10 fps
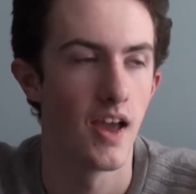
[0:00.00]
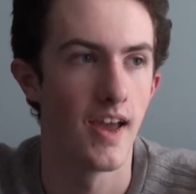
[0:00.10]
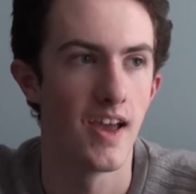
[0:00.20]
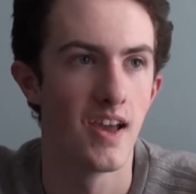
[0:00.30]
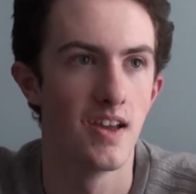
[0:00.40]

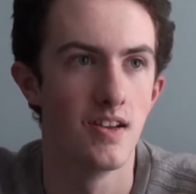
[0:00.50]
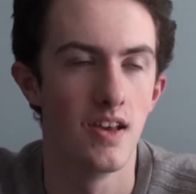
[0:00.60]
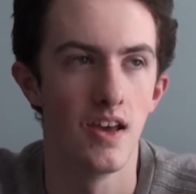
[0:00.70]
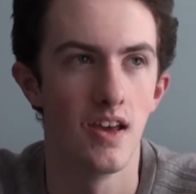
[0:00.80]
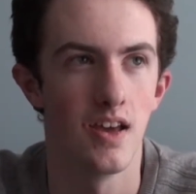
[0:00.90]
And
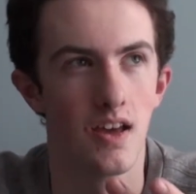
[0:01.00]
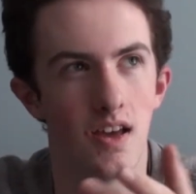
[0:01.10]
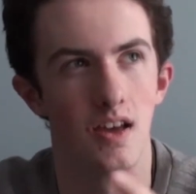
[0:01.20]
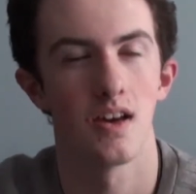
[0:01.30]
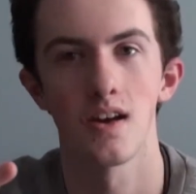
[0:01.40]

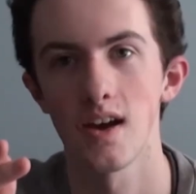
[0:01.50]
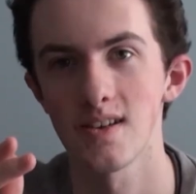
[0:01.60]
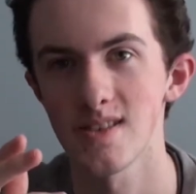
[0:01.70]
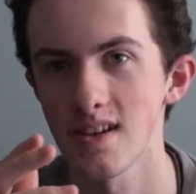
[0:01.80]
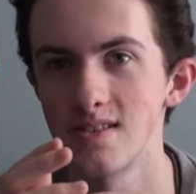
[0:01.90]
I
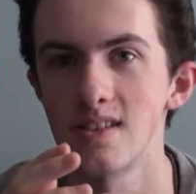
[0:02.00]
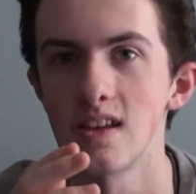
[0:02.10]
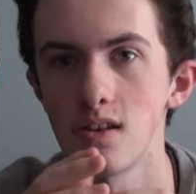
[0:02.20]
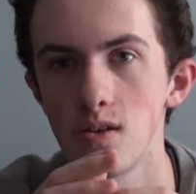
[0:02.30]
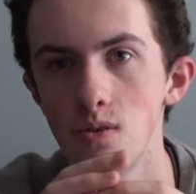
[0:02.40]
guess I
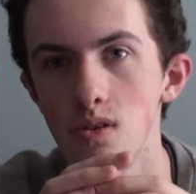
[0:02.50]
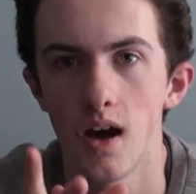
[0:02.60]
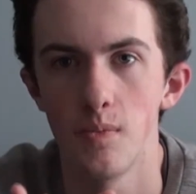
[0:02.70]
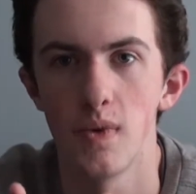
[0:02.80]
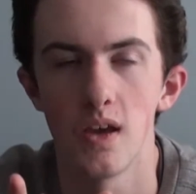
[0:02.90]
continued.
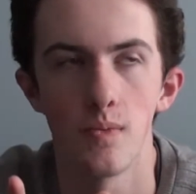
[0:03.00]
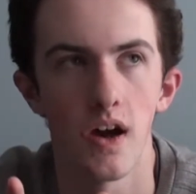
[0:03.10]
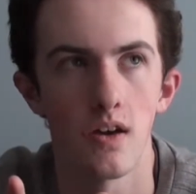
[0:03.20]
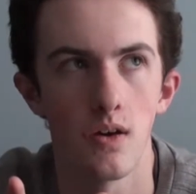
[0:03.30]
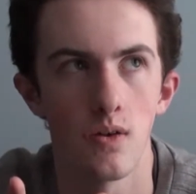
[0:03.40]
I made
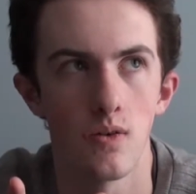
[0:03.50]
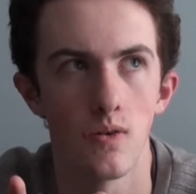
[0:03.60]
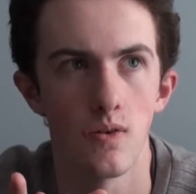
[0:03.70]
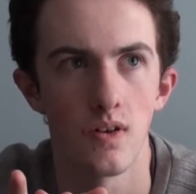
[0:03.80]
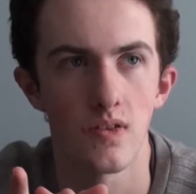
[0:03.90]
my
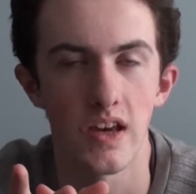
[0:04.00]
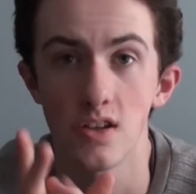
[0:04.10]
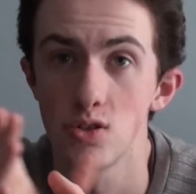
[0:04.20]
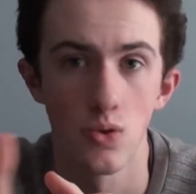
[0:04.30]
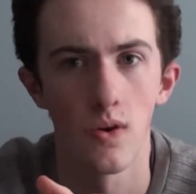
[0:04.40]
own like
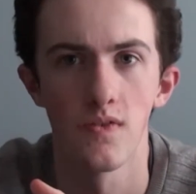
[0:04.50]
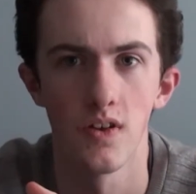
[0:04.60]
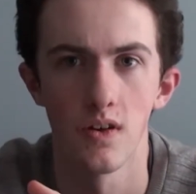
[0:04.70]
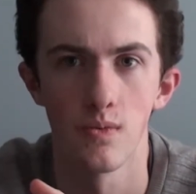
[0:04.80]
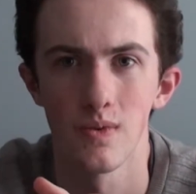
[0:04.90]
short
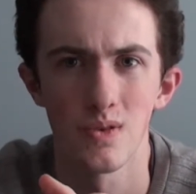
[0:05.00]
film.